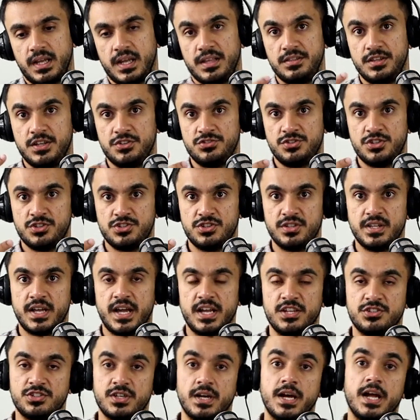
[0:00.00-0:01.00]
And there's this
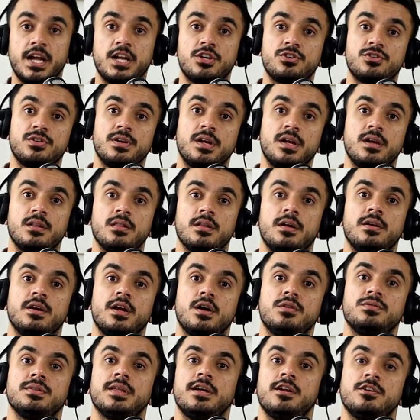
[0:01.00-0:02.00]
nice hike trail
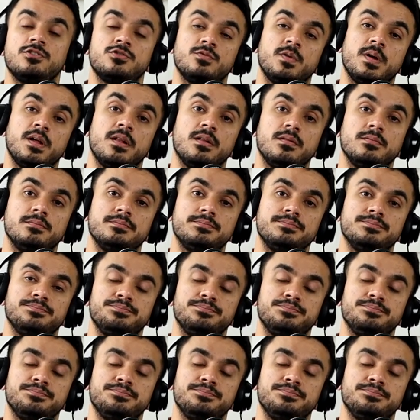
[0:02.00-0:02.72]
around that as well.